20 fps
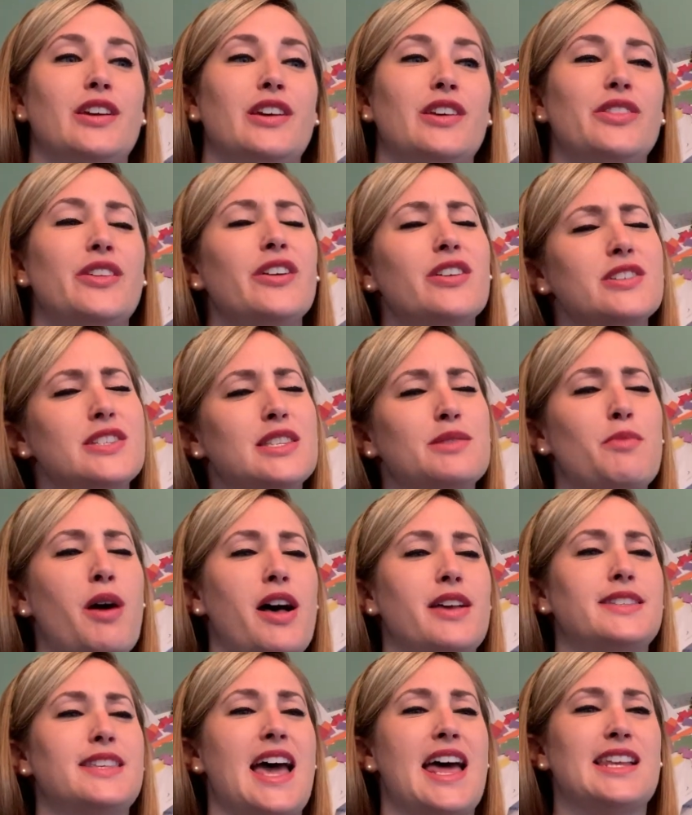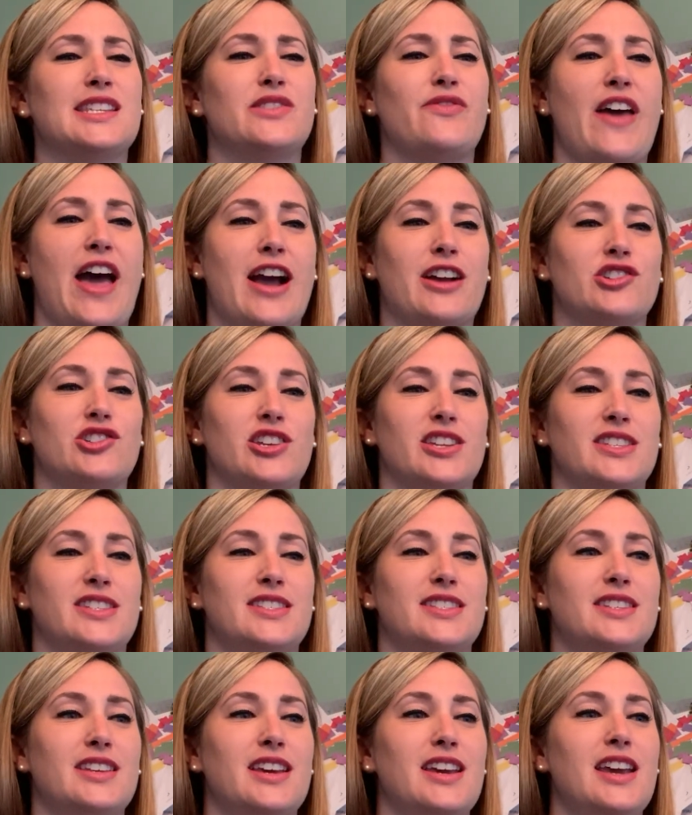There are small satisfactions.
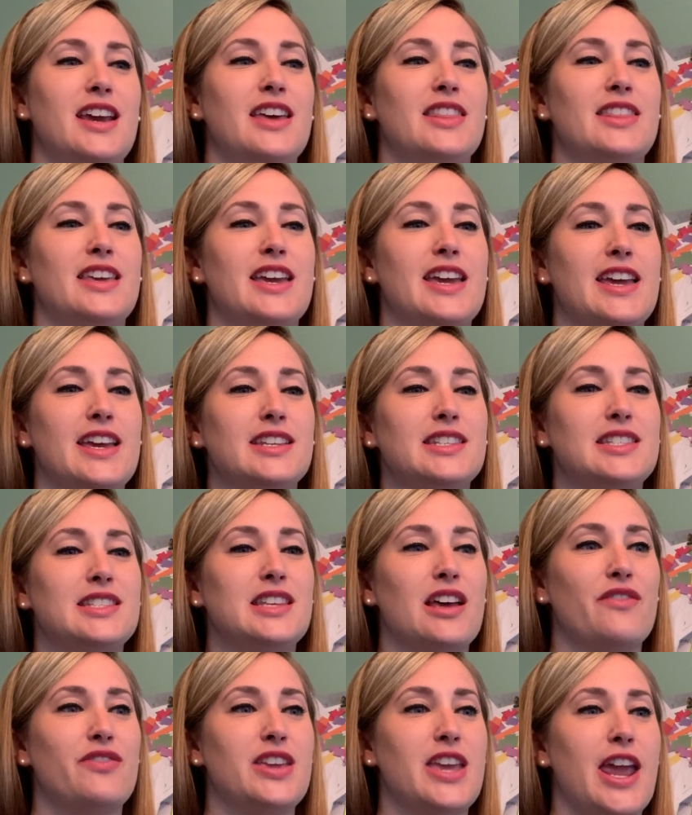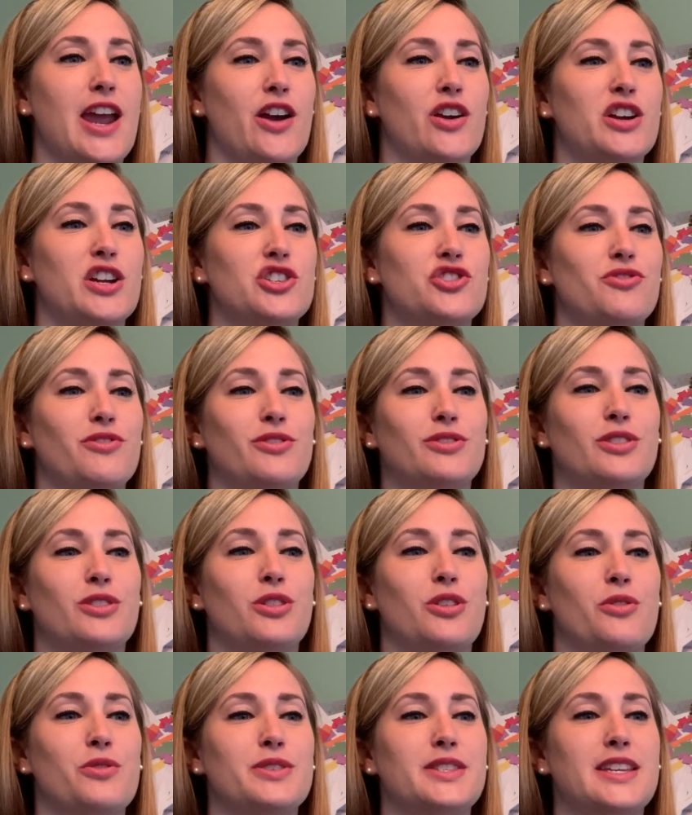The hiss of the air-controlled
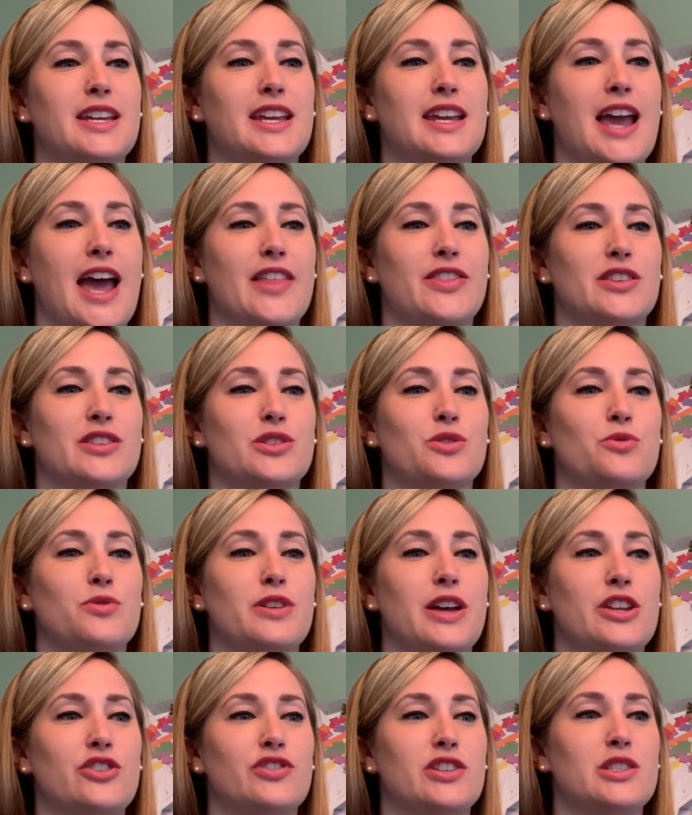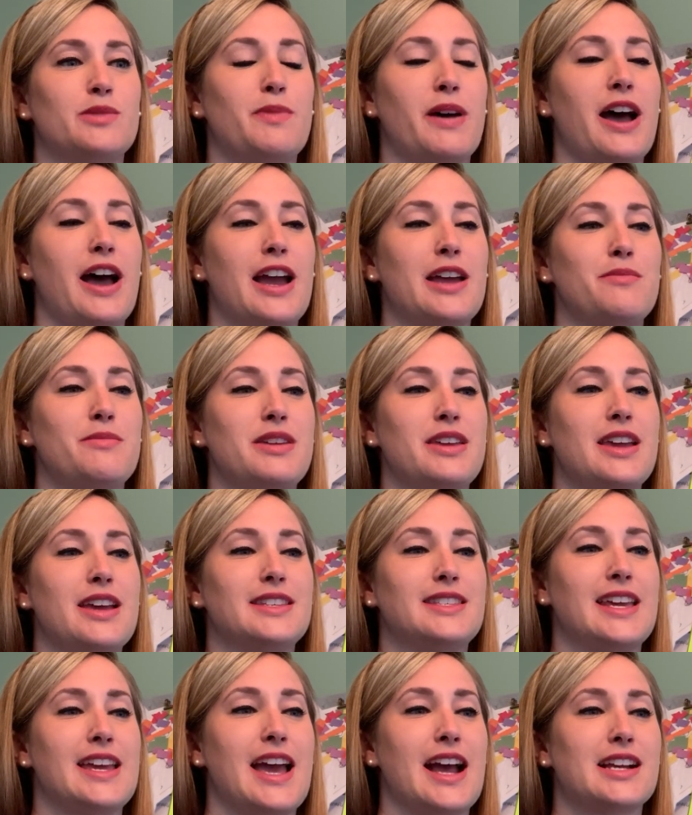closing at the school entrance behind me
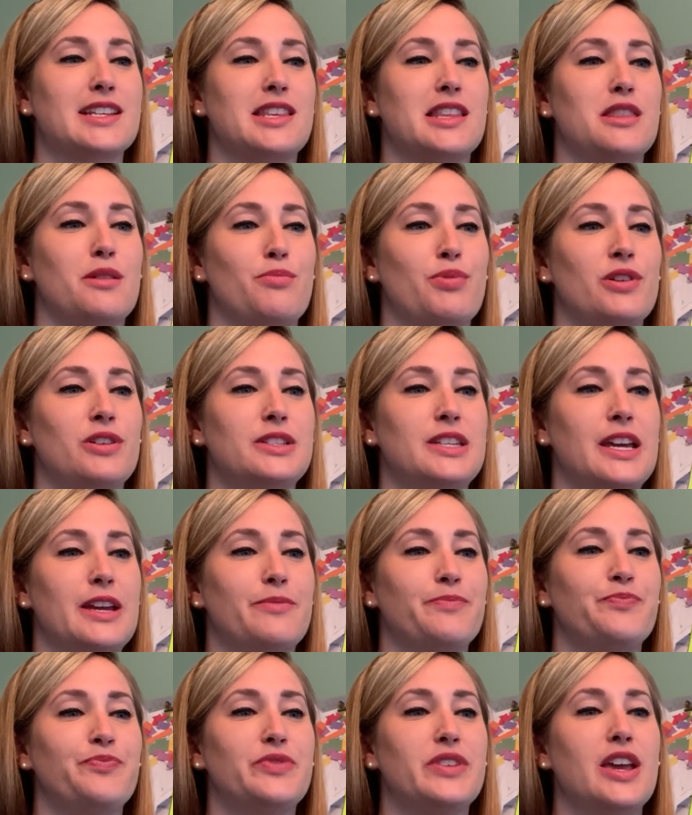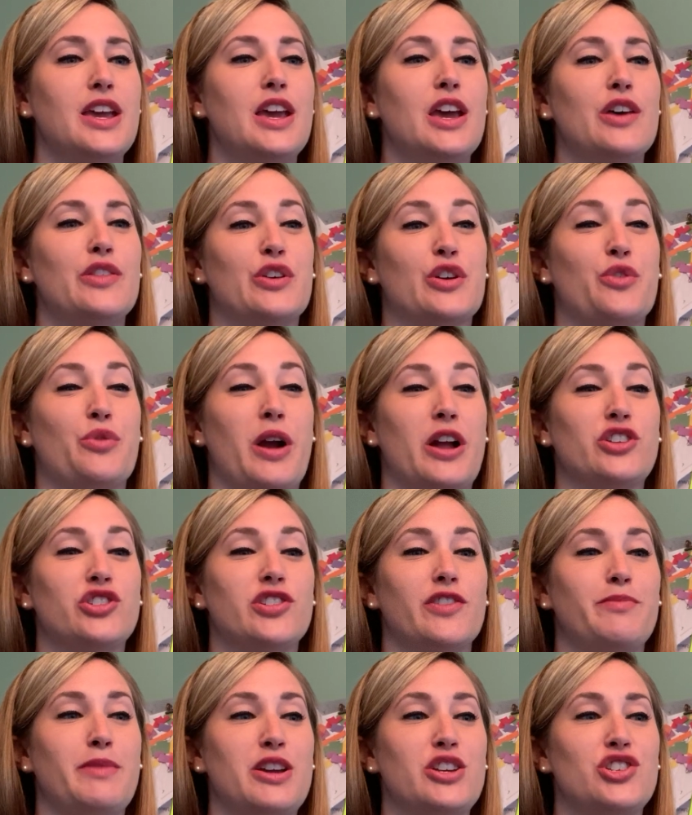as I exit the building, the crunch
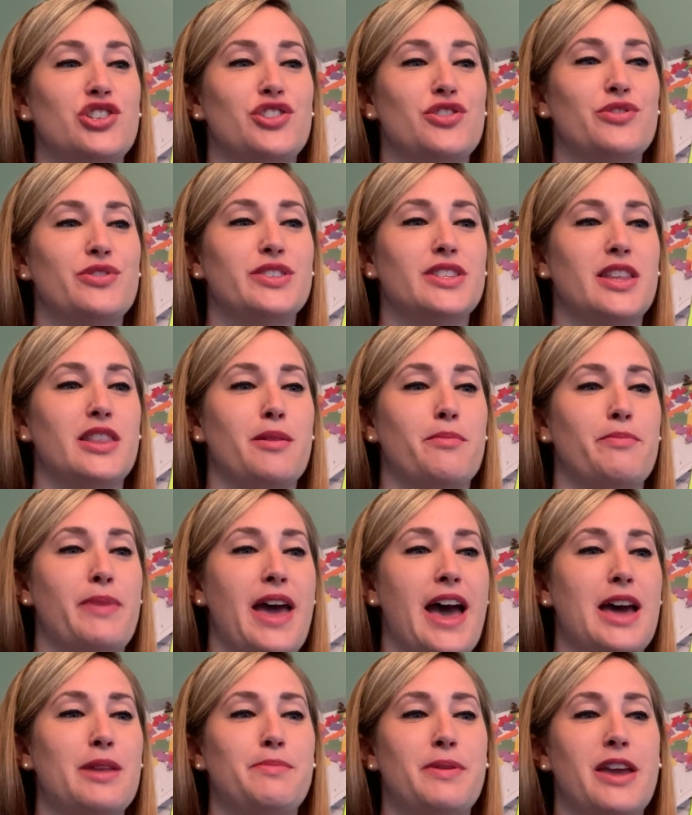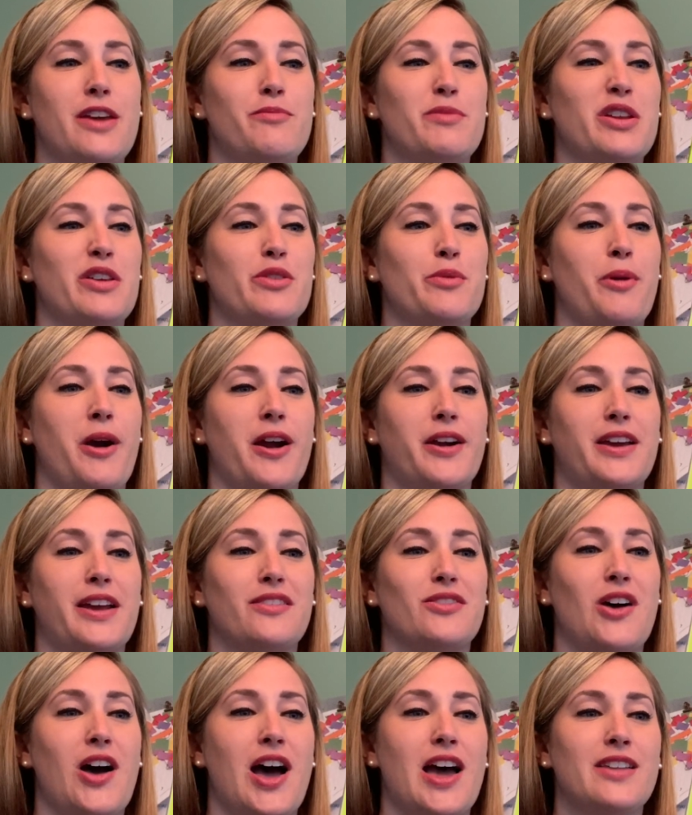of my shoes on the bad pavement of the parking
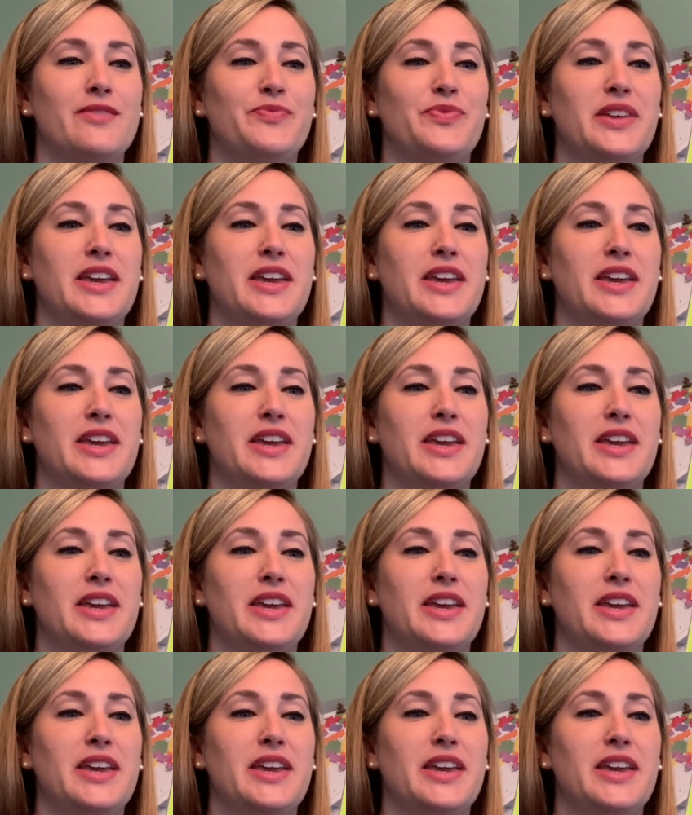lot,